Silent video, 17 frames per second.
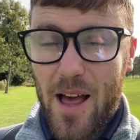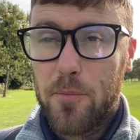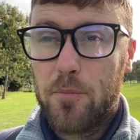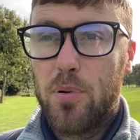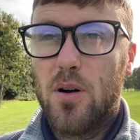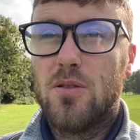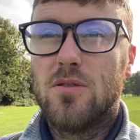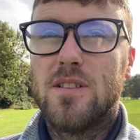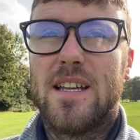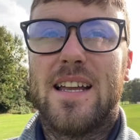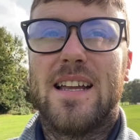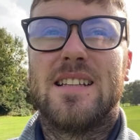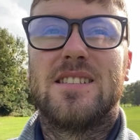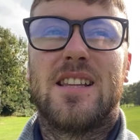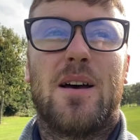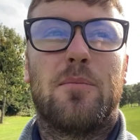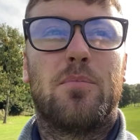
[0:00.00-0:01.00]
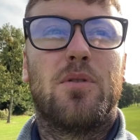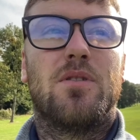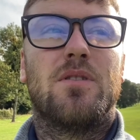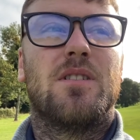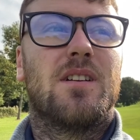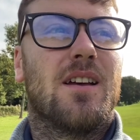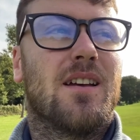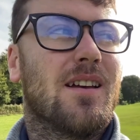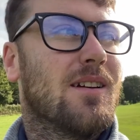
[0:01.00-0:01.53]
Pulled it into that
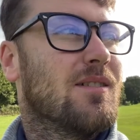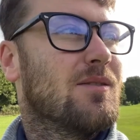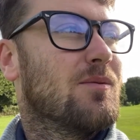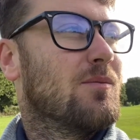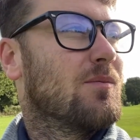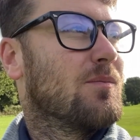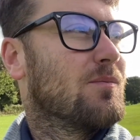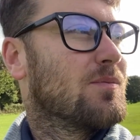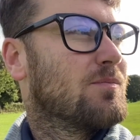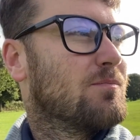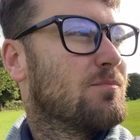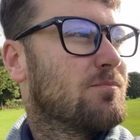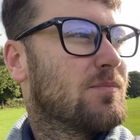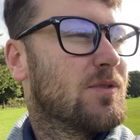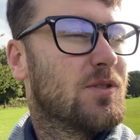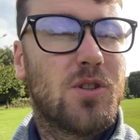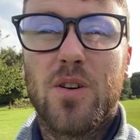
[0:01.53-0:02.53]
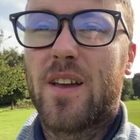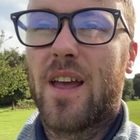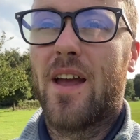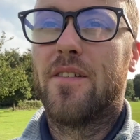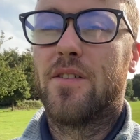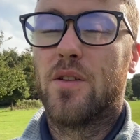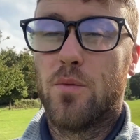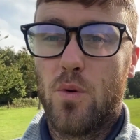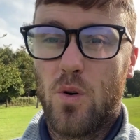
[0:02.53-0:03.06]
bunker, took it
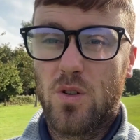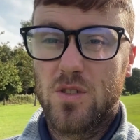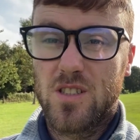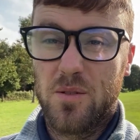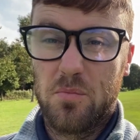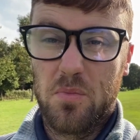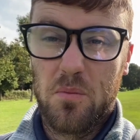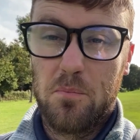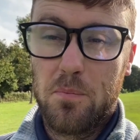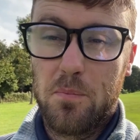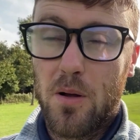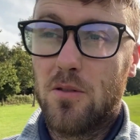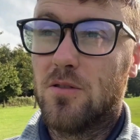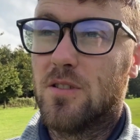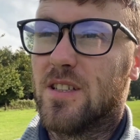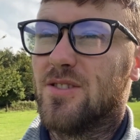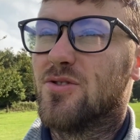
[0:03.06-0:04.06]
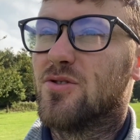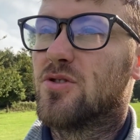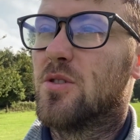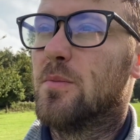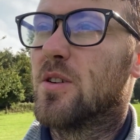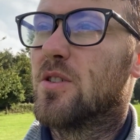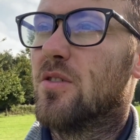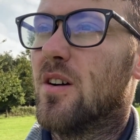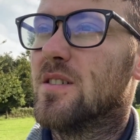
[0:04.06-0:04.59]
over the water, but pulled it, just come
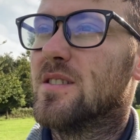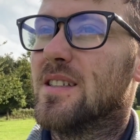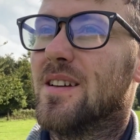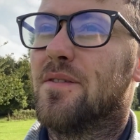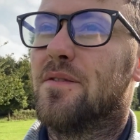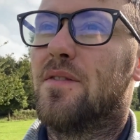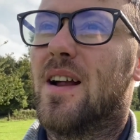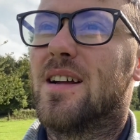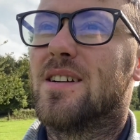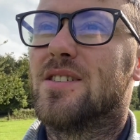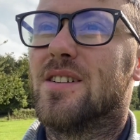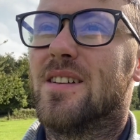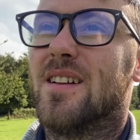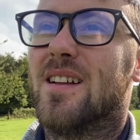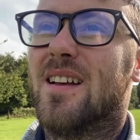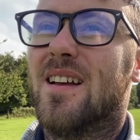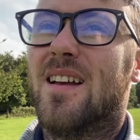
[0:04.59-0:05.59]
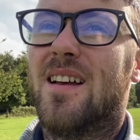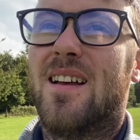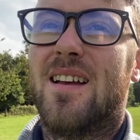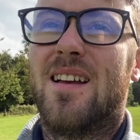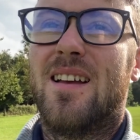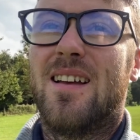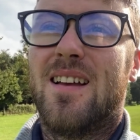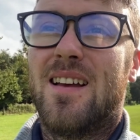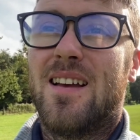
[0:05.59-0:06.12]
across it a fraction.
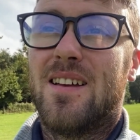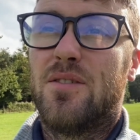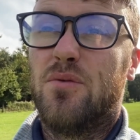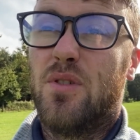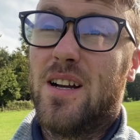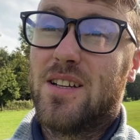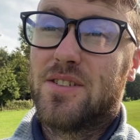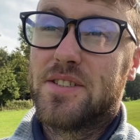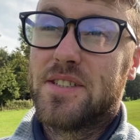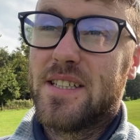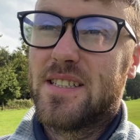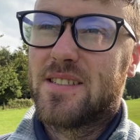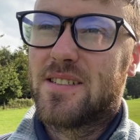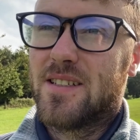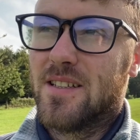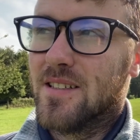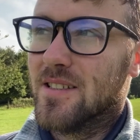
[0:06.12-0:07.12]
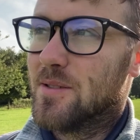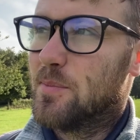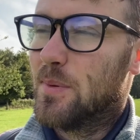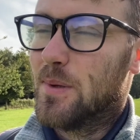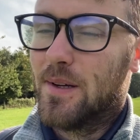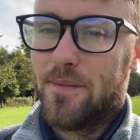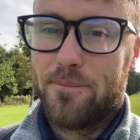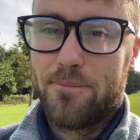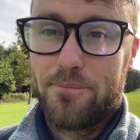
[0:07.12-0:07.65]
Really good distance,
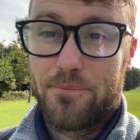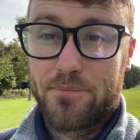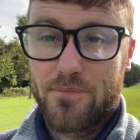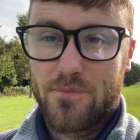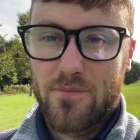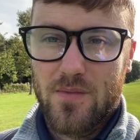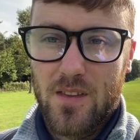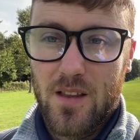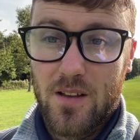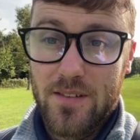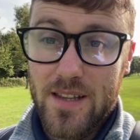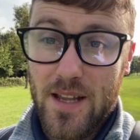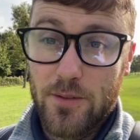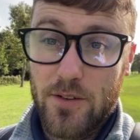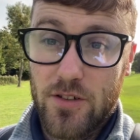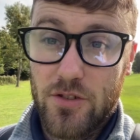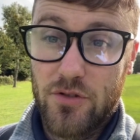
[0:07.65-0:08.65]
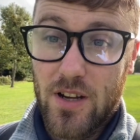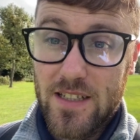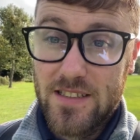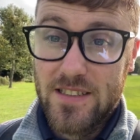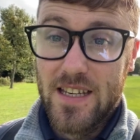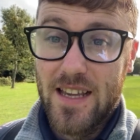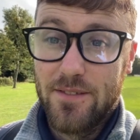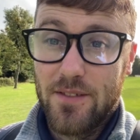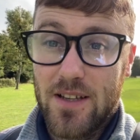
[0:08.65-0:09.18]
but now we've got to try and
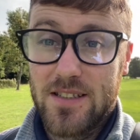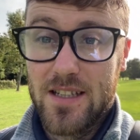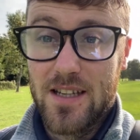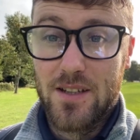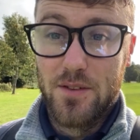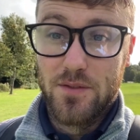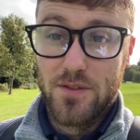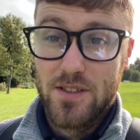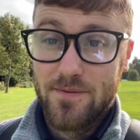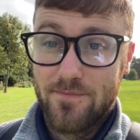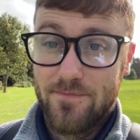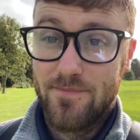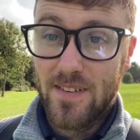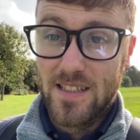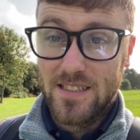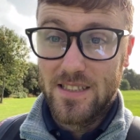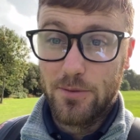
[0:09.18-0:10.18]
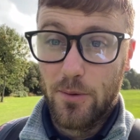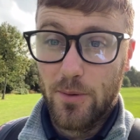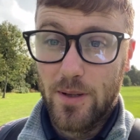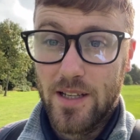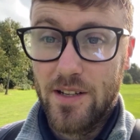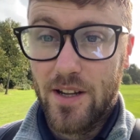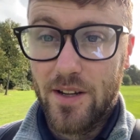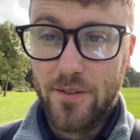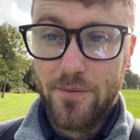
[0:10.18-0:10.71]
save ourselves. Let's see what we can
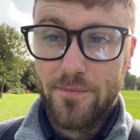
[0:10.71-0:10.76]
do.